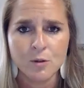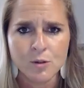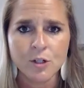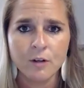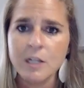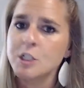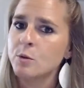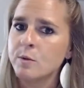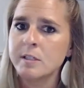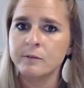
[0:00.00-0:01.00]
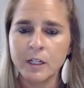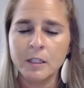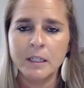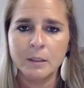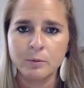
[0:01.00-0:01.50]
So starvation was a
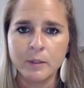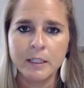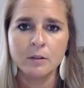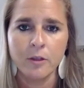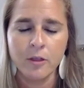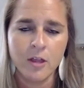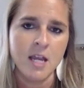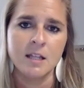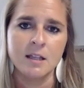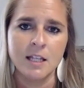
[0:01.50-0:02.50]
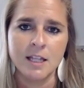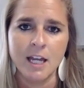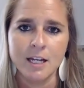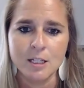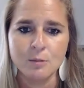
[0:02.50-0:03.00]
very real thing that
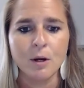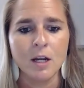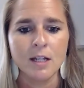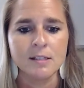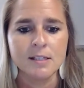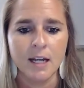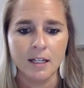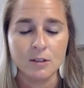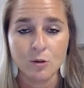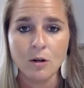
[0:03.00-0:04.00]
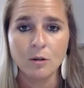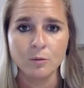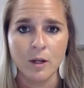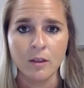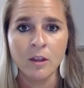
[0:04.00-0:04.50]
they experienced and
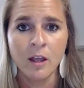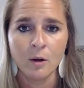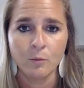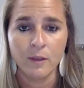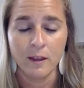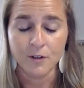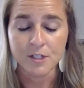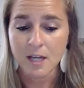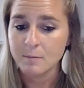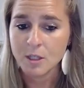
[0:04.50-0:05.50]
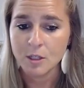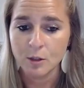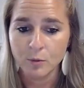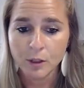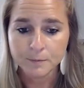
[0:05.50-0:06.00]
struggled with when they first came to the
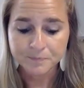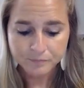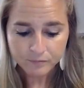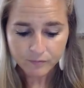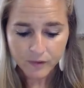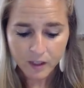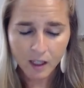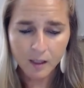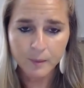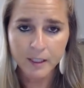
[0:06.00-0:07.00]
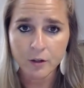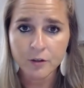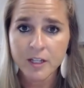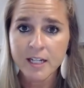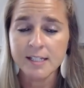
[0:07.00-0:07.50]
New World.
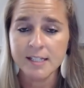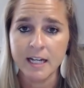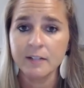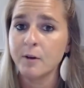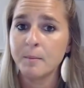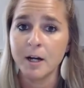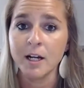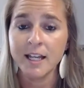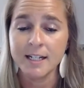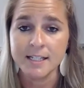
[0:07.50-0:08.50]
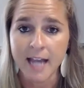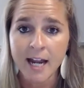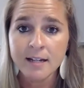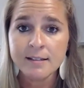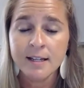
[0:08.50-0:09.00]
Another thing is Native American
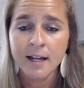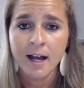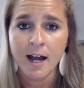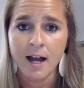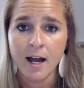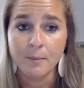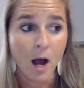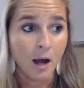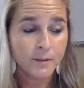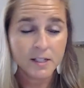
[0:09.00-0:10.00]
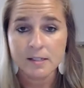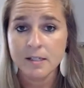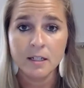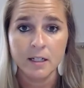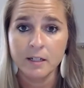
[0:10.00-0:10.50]
attacks.
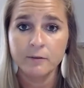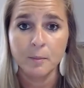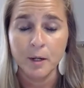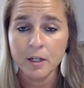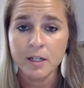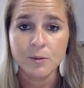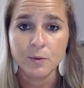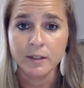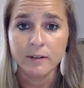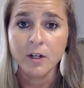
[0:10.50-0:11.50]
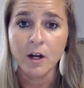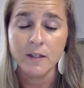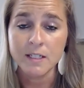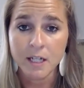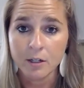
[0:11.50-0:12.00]
Obviously, the Native Americans were living
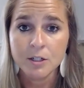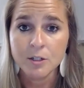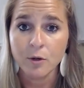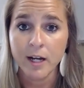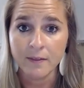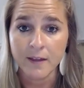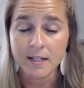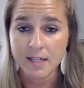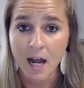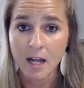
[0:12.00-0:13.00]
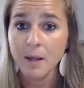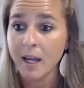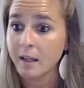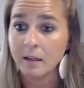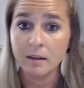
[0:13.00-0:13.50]
on the territory at that time,
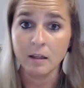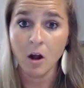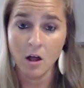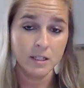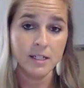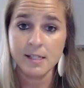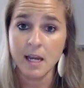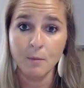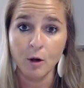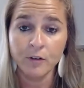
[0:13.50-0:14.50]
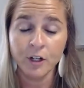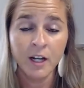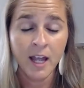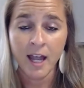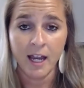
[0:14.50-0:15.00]
and the colonists came
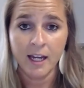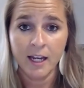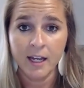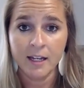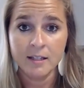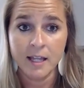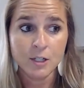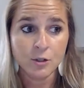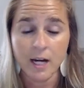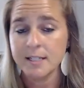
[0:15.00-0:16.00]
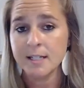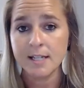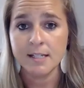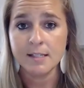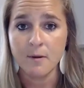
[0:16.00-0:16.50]
over and they tried to
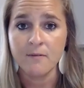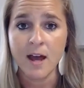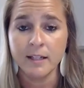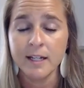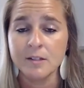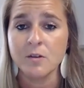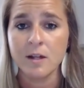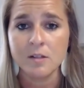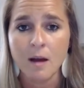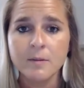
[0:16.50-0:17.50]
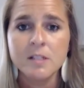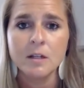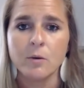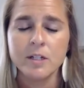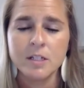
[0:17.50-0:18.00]
take some of that land. So that's
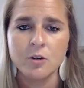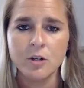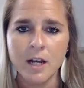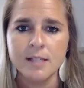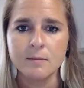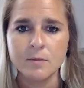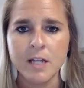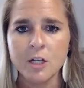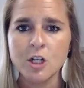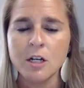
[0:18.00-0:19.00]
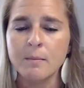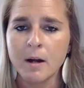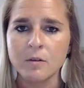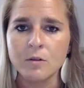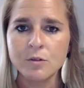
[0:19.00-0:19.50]
obviously going to create some tension
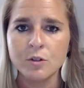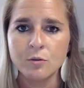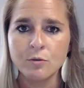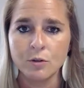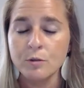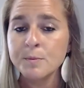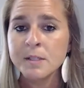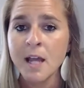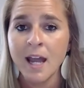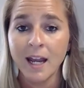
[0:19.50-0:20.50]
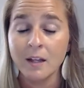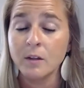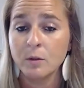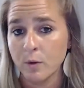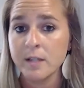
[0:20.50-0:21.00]
among those two groups.
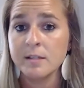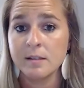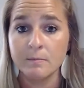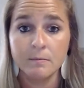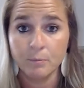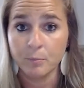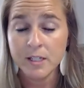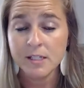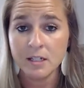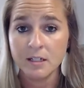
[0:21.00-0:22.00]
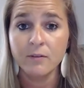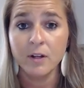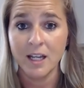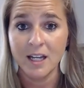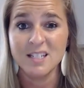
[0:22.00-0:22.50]
And there was some pretty
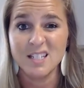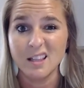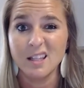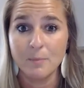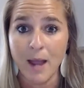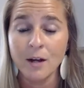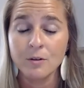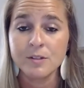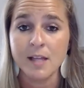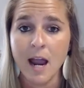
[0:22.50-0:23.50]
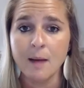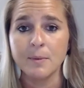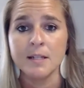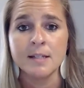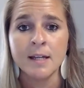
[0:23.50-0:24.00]
significant and deadly battles that
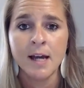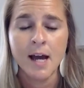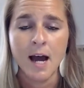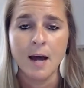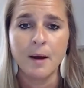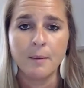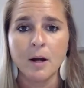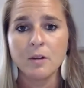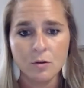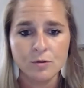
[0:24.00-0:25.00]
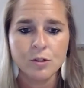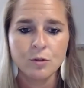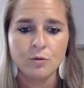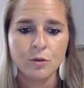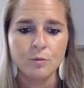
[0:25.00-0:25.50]
happened among those
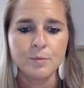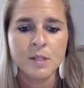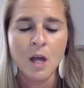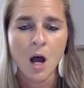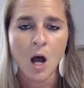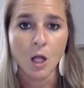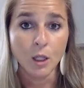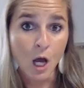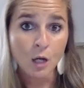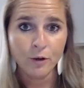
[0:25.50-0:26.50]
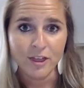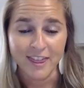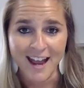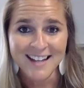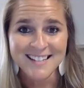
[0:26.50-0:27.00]
two groups. Along
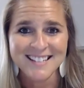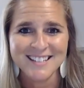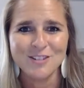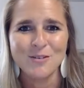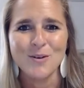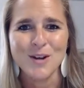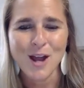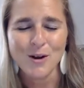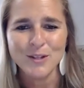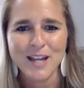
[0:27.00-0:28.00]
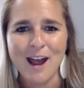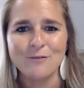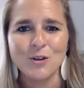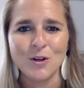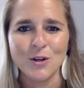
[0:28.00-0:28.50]
with that, you not only
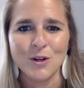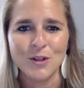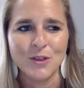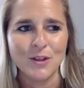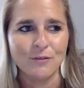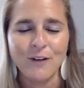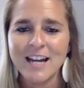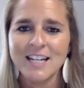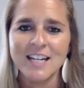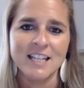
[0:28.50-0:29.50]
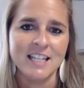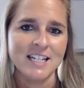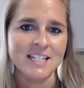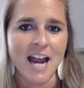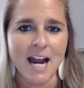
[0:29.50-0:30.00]
have the fighting and
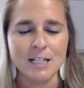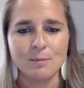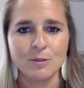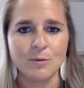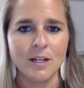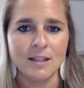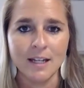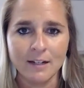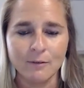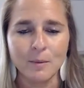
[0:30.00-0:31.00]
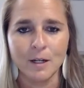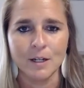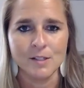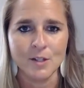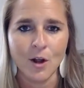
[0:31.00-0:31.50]
the attacks between the Native
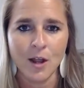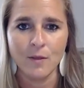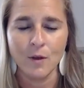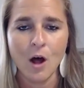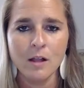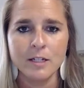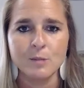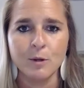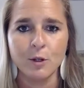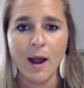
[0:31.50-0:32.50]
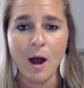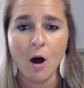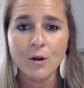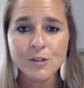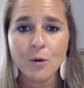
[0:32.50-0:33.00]
Americans and the colonists, but you
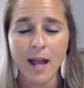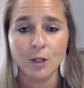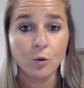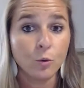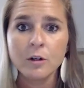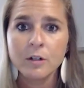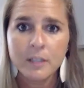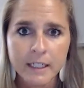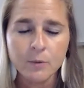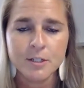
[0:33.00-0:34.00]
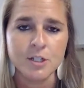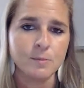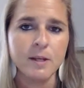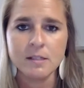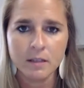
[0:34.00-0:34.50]
also had quarreling, which
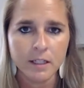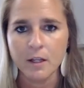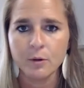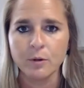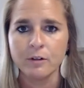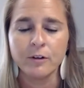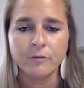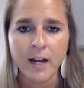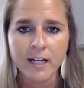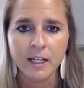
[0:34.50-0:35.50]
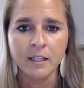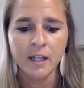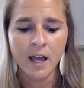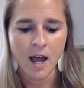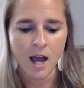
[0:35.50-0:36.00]
is basically another word for fighting,
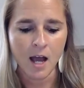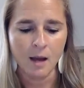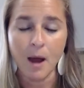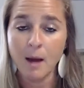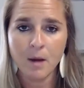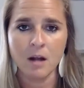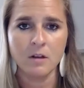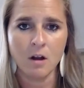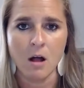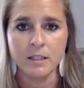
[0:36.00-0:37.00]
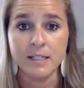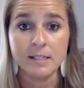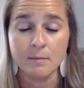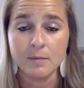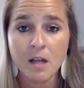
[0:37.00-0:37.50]
among the
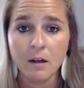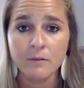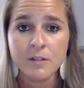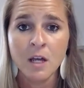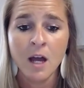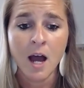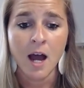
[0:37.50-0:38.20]
colonists themselves.